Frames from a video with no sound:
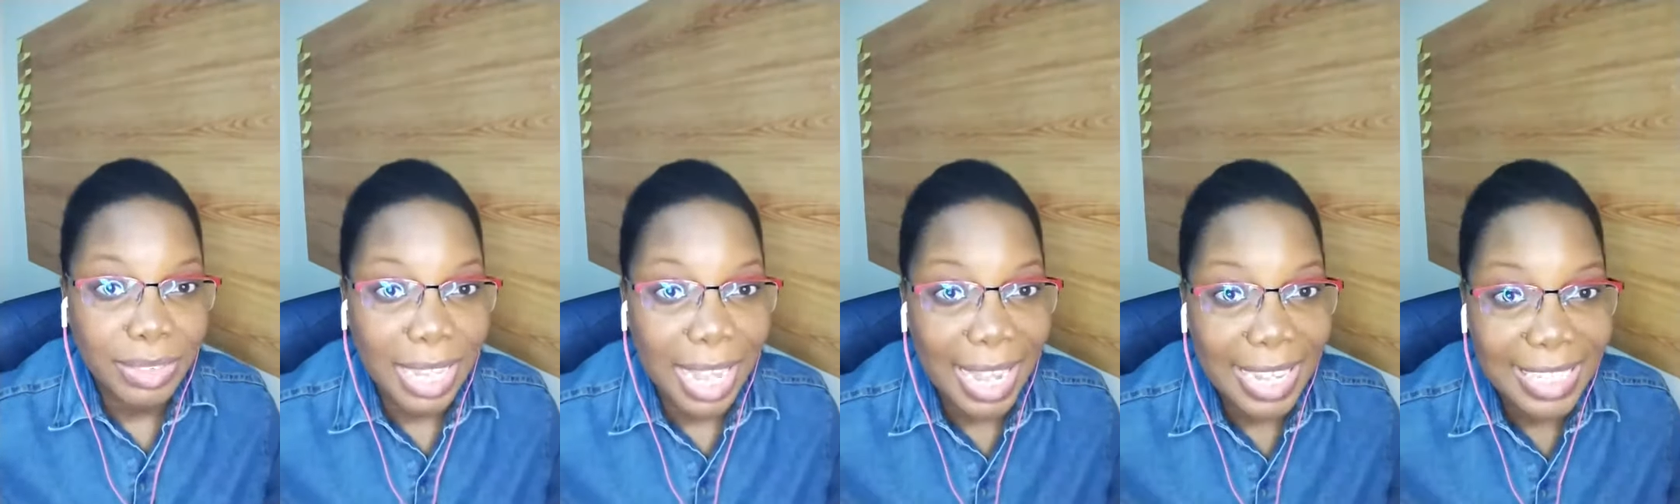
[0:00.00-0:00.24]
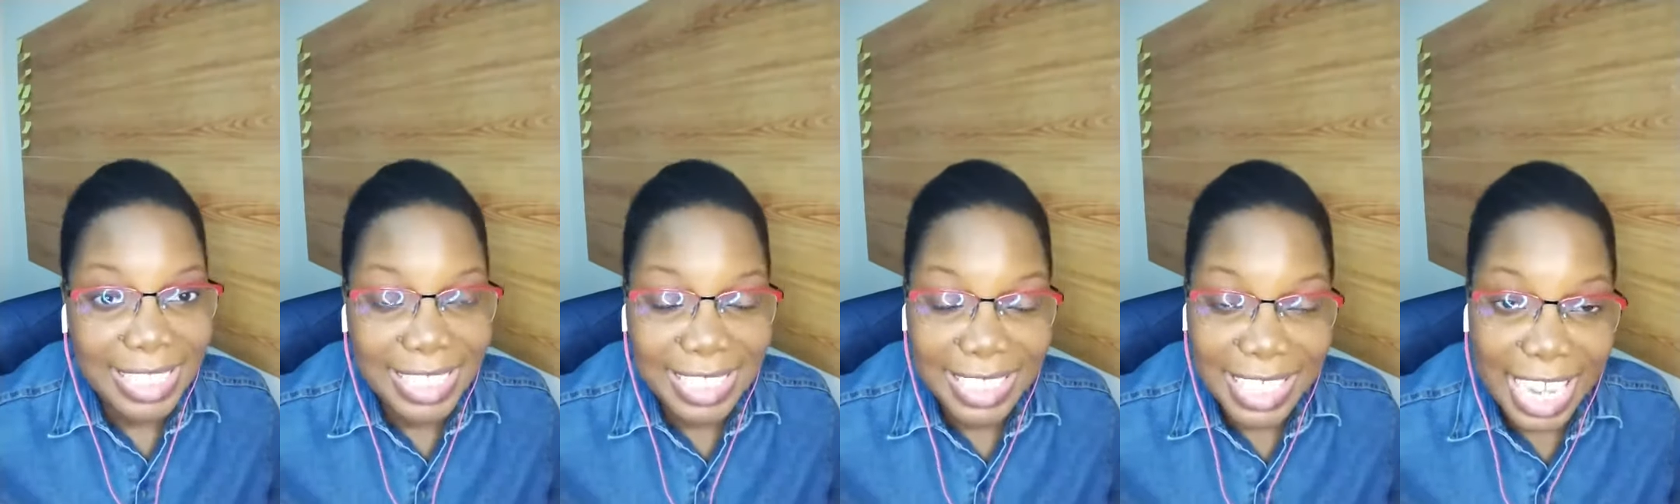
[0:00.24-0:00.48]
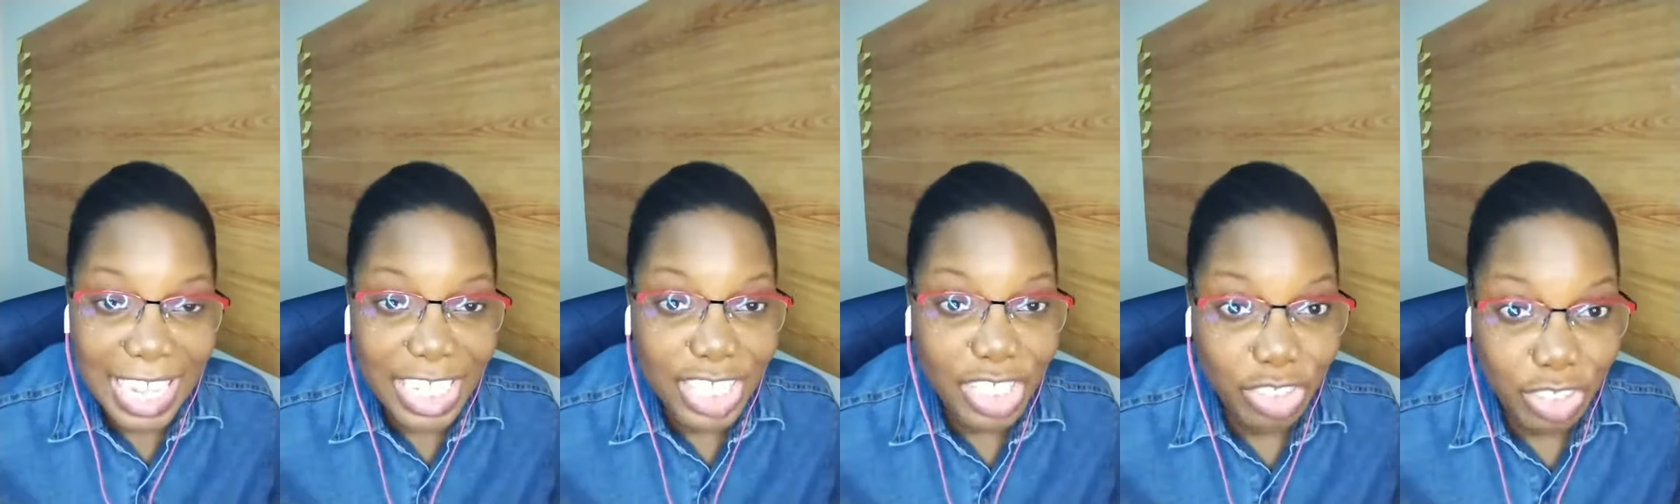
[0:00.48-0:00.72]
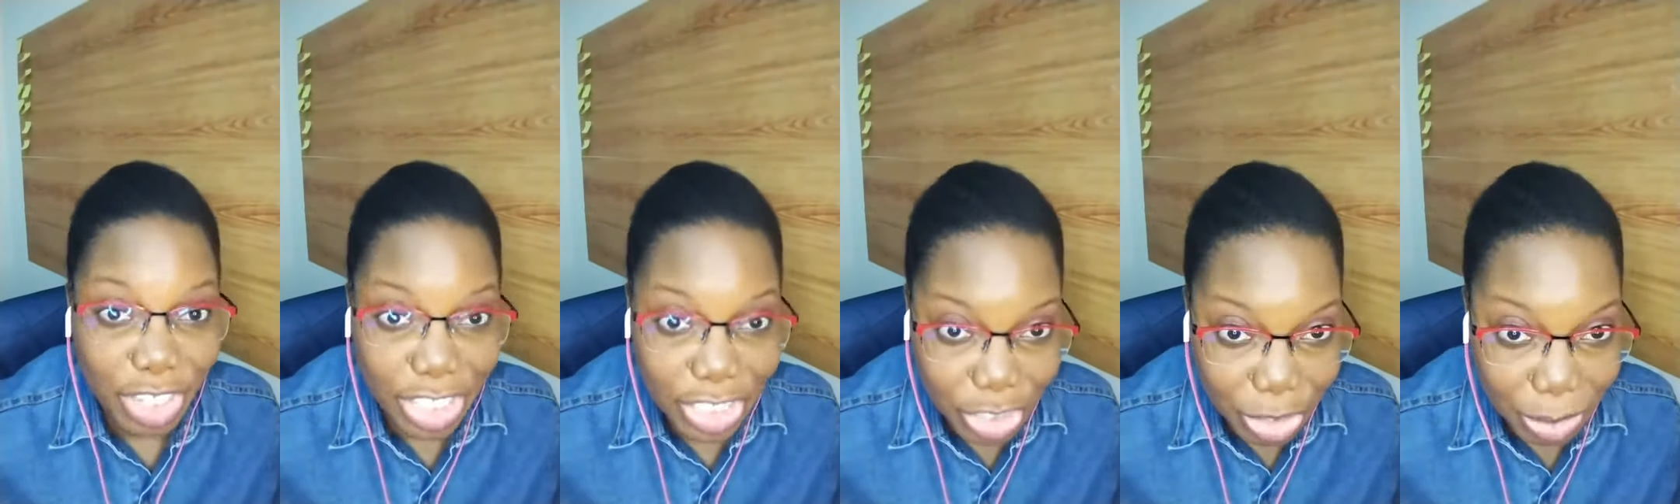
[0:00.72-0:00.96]
exercise
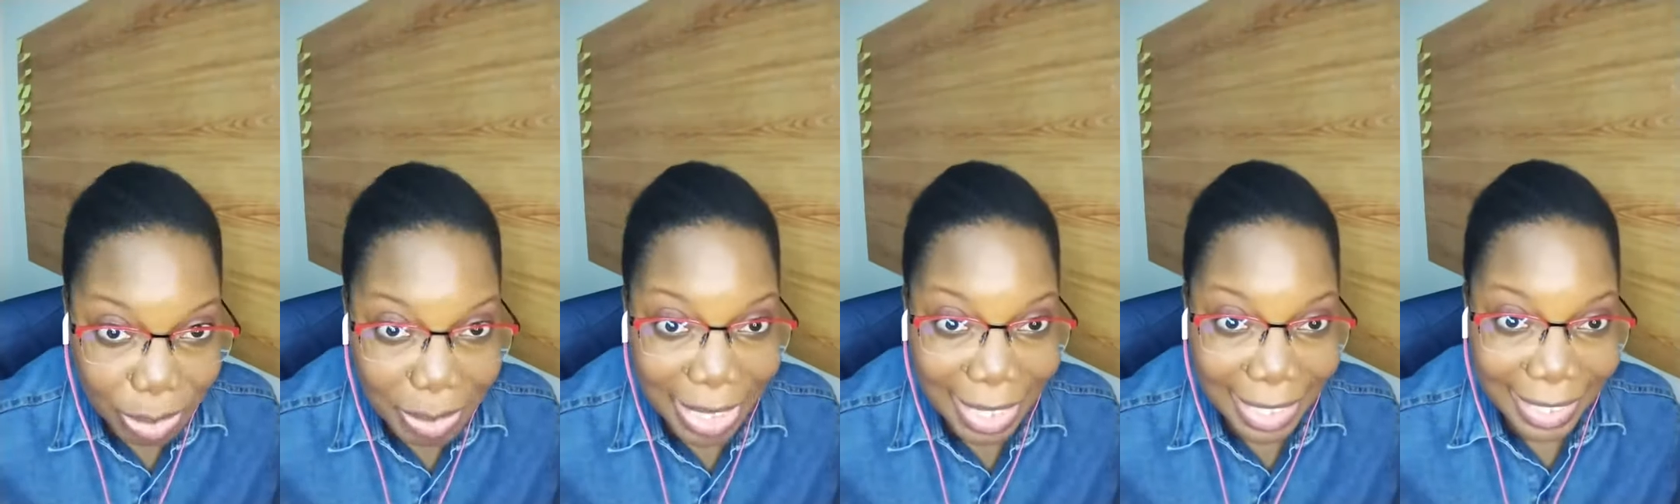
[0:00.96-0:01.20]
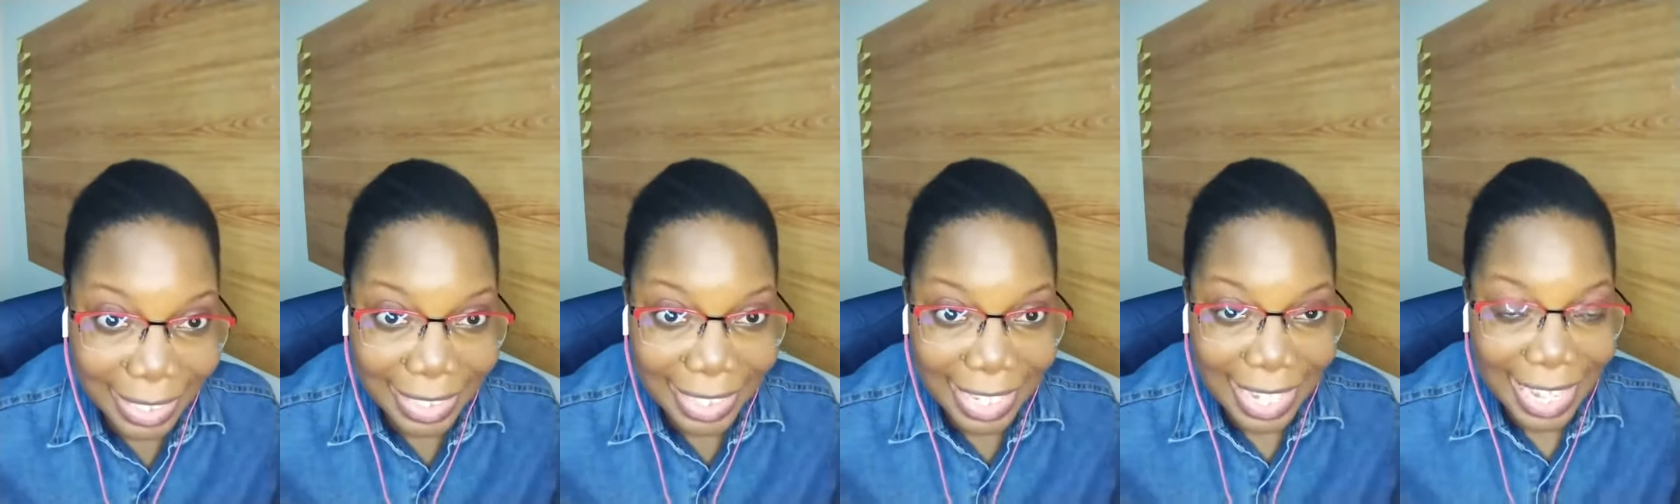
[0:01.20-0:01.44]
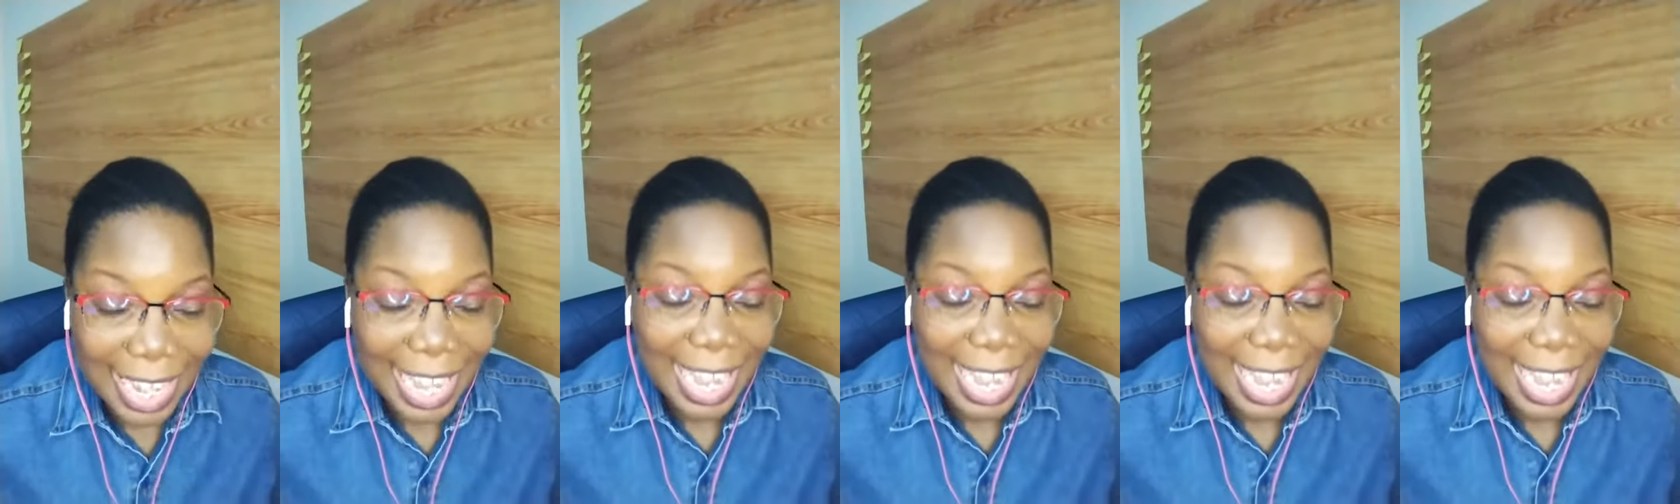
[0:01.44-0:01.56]
regimen.